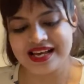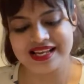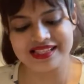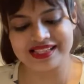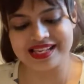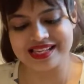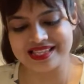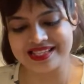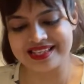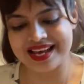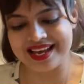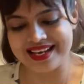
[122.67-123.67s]
It's such a
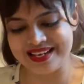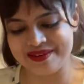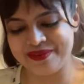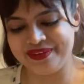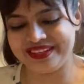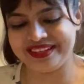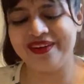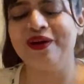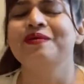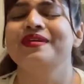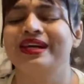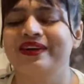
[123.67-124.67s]
tiny book. Oh
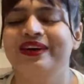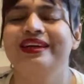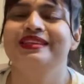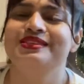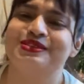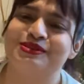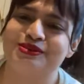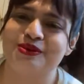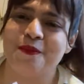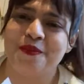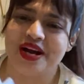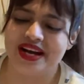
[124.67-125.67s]
my god, this is so
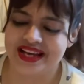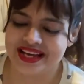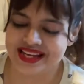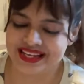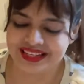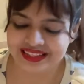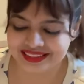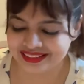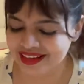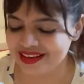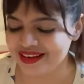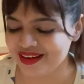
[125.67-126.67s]
pretty.
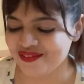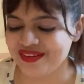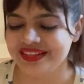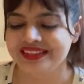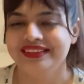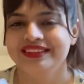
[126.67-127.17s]
I love it.